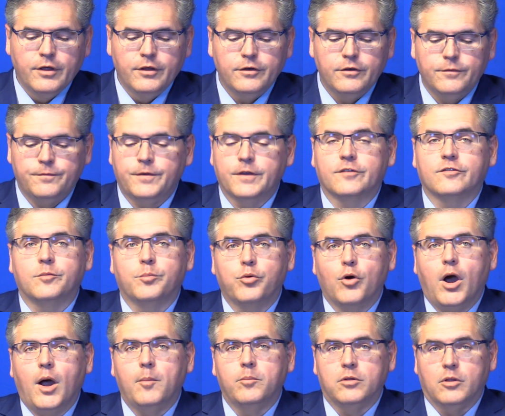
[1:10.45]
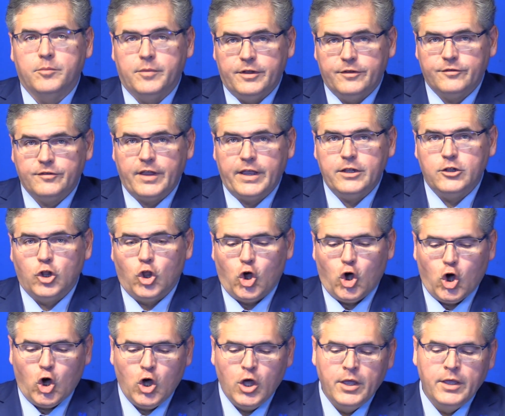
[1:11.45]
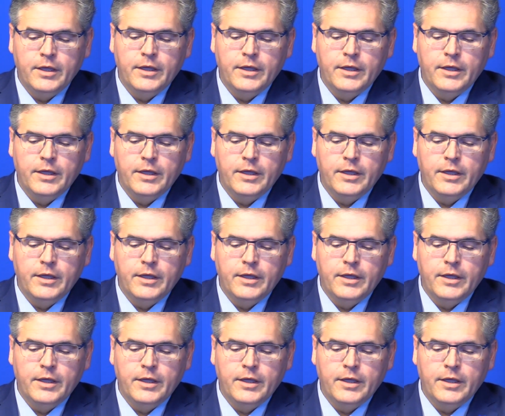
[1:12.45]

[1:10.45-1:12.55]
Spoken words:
to fix a problem in state law